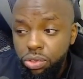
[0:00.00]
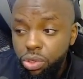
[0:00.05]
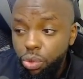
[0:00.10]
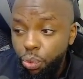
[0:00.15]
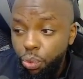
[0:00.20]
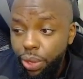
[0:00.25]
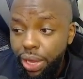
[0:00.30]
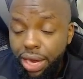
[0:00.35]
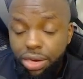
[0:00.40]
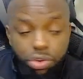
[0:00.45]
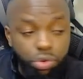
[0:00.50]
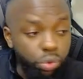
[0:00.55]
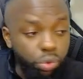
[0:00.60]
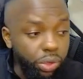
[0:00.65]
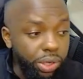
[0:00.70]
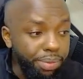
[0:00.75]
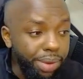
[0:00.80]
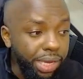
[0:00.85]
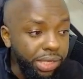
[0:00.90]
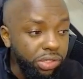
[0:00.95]
So we had two
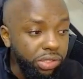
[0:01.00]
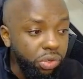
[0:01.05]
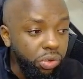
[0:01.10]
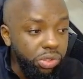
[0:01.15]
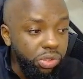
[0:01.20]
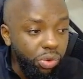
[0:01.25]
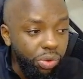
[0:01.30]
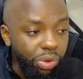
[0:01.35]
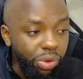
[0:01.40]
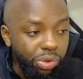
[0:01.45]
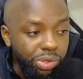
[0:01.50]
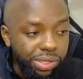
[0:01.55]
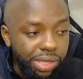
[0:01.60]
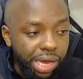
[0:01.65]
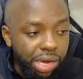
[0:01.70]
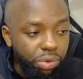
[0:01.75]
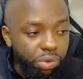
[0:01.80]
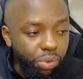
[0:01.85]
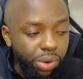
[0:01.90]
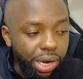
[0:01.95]
demand zones, so there was
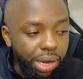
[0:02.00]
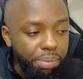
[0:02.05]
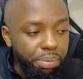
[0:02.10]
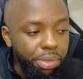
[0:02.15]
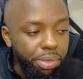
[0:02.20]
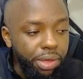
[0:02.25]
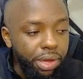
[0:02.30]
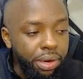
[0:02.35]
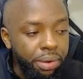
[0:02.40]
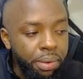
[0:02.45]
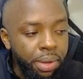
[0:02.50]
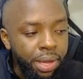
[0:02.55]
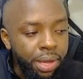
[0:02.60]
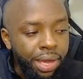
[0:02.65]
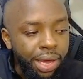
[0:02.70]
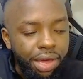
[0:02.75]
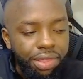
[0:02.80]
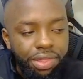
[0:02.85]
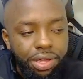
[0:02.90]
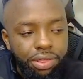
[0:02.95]
that one up there
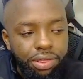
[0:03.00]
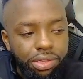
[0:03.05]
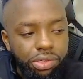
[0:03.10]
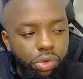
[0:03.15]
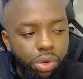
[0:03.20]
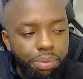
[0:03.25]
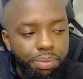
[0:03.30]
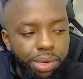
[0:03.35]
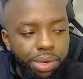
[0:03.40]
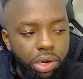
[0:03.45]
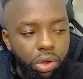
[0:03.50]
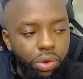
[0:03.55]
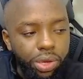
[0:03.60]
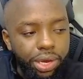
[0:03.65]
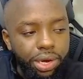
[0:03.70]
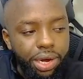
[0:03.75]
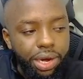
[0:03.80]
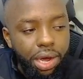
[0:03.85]
and then this one below here.